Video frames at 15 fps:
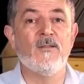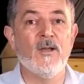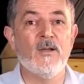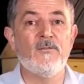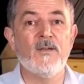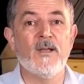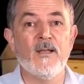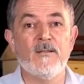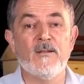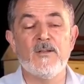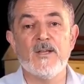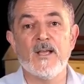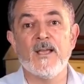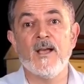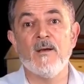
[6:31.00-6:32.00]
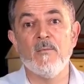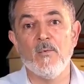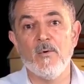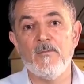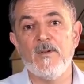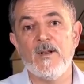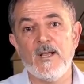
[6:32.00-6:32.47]
Don't forget to check out
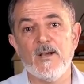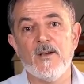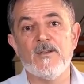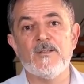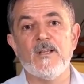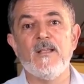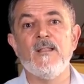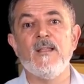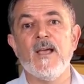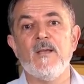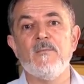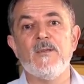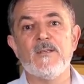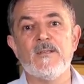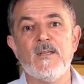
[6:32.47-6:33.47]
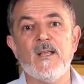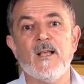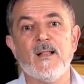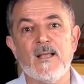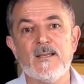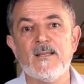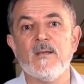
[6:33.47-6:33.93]
more videos in the ABC
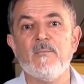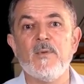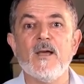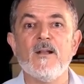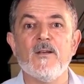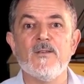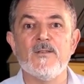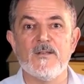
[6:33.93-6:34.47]
Classic Piano